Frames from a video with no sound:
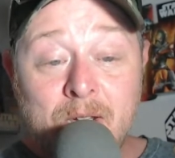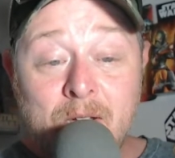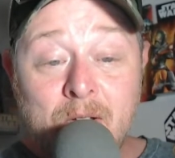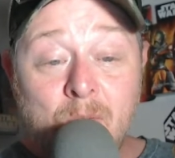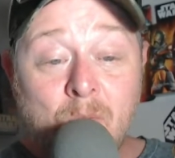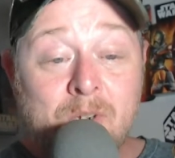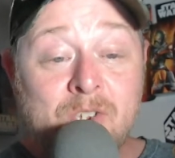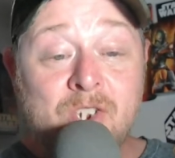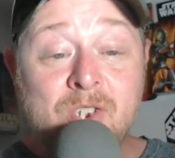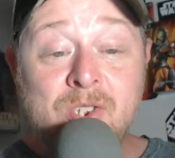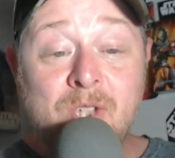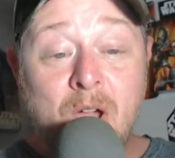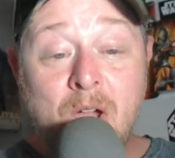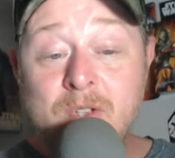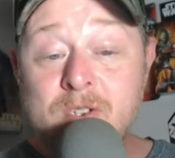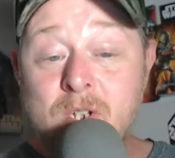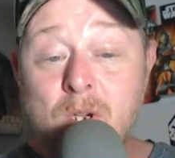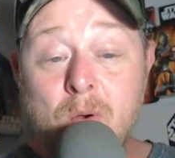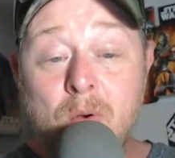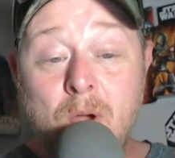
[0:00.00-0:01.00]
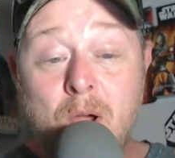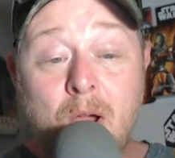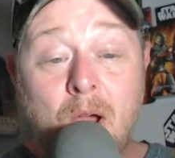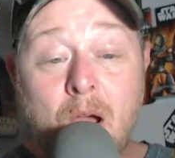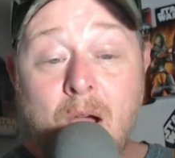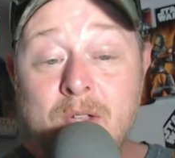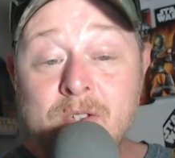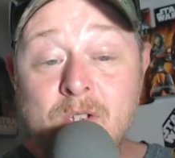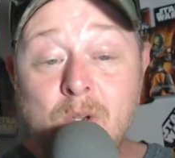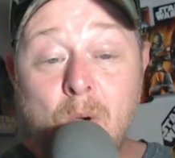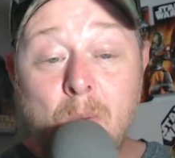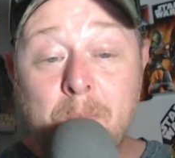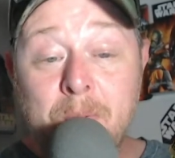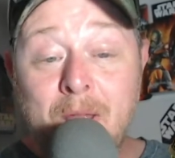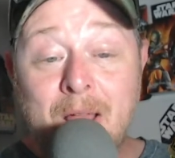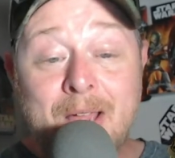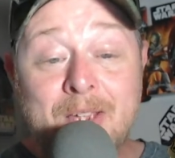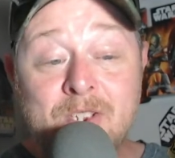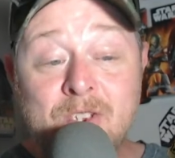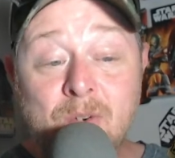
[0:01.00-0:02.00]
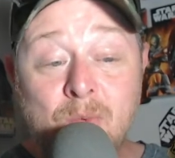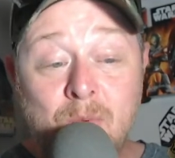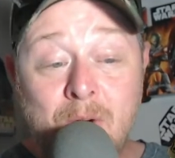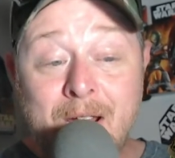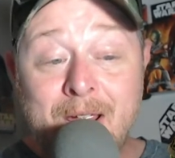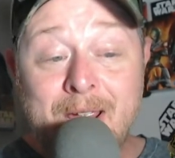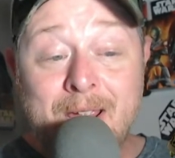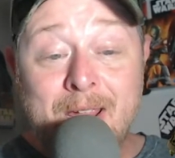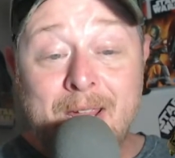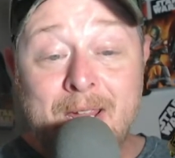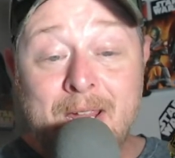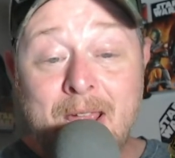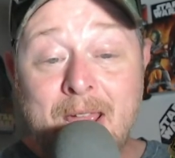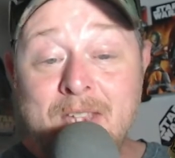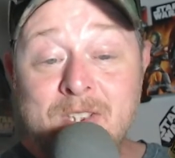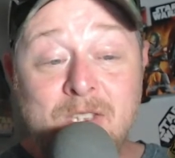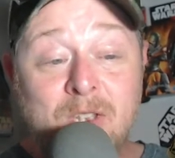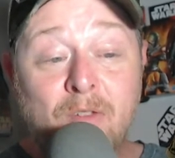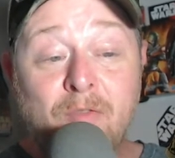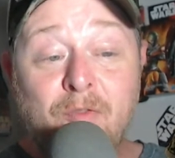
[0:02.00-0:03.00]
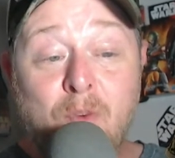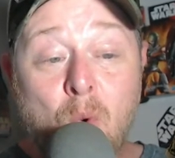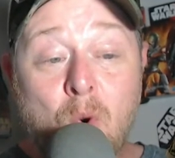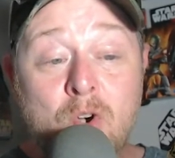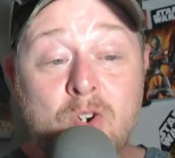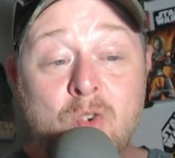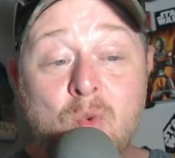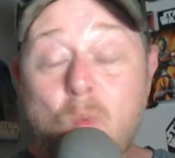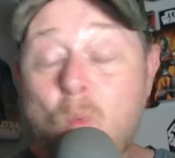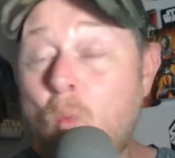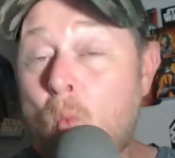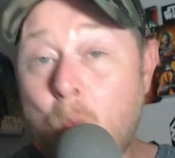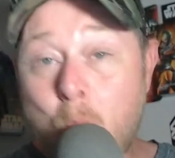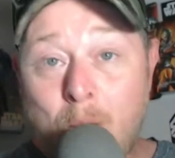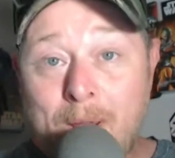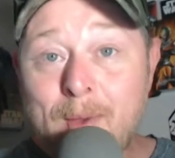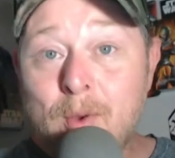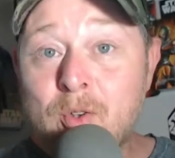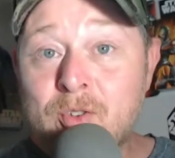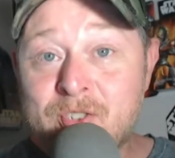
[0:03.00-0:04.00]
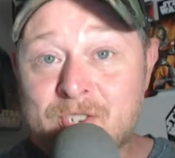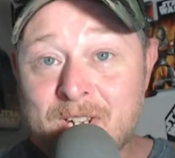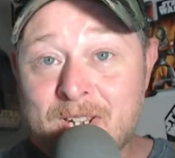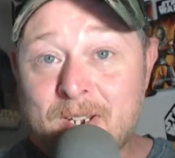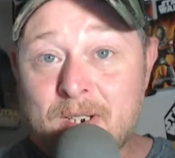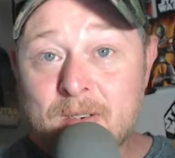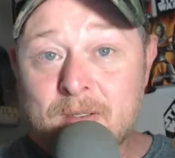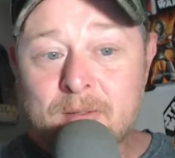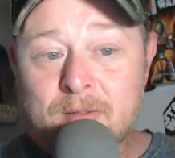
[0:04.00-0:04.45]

which is also applies to Rey as the Force wills it.